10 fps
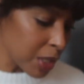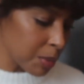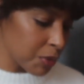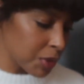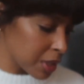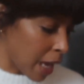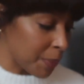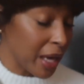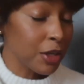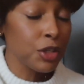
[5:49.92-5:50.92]

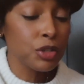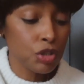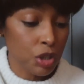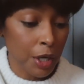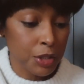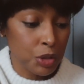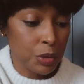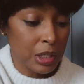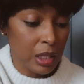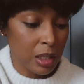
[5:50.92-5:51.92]
not going to start
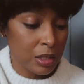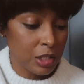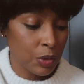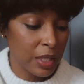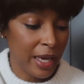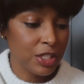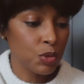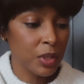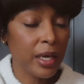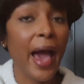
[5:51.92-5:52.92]
using it until next
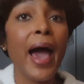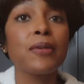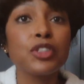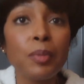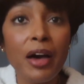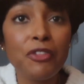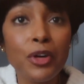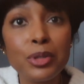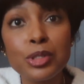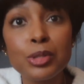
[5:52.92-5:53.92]
week after my
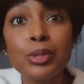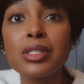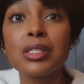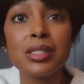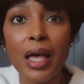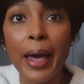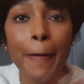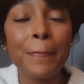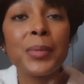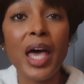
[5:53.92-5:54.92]
photo shoots. Because,
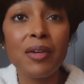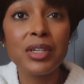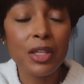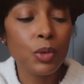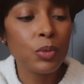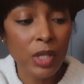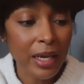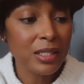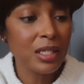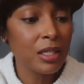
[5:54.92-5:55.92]
like, I have another... Like
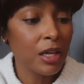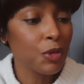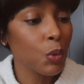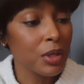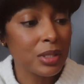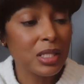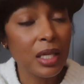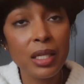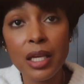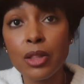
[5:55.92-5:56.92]
I said, another one on
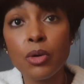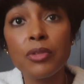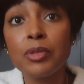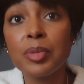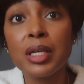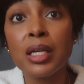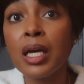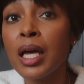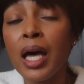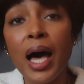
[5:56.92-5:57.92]
Sunday. Lord forbid
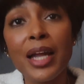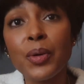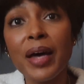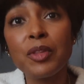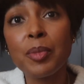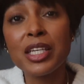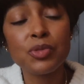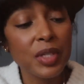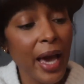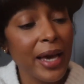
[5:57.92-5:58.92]
I don't have the best
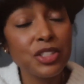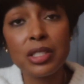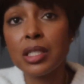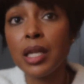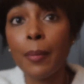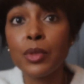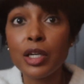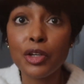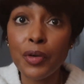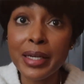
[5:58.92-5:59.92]
reaction and I'm
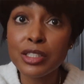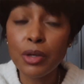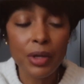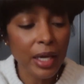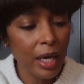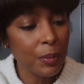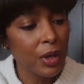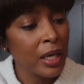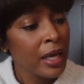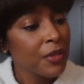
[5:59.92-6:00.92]
looking crazy on
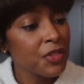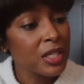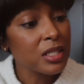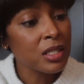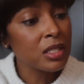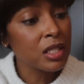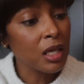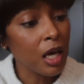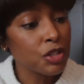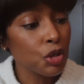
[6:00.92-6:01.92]
camera. This is
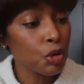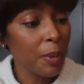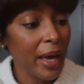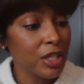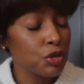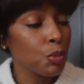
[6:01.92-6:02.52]
the Total Package